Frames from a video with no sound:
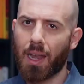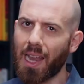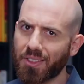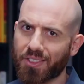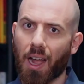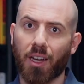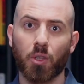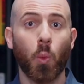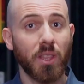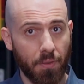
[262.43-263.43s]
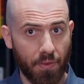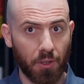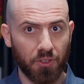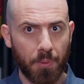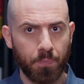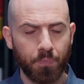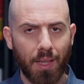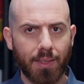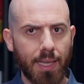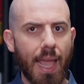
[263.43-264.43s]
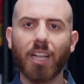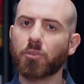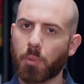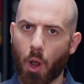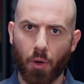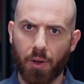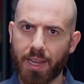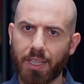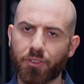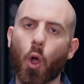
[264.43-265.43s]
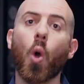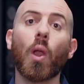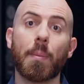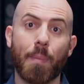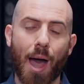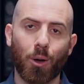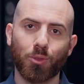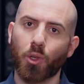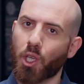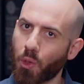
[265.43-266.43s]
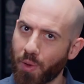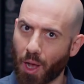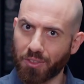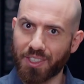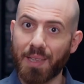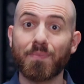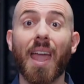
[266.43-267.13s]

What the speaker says: Let's start with the first. The explorer is all about curiosity